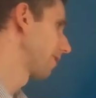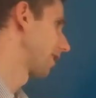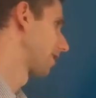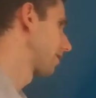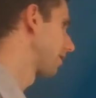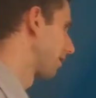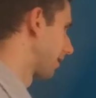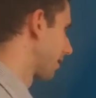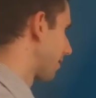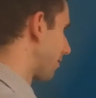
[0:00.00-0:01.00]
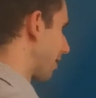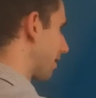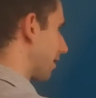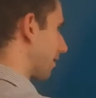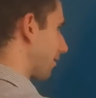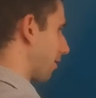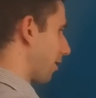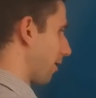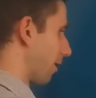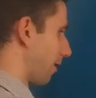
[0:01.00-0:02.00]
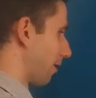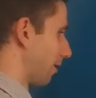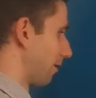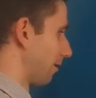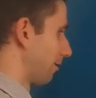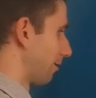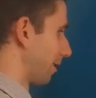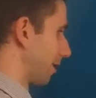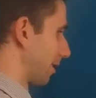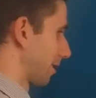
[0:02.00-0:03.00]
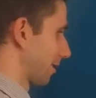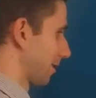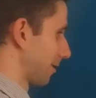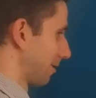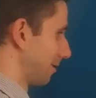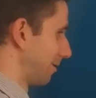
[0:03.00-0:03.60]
facts here. Let's write it raw facts.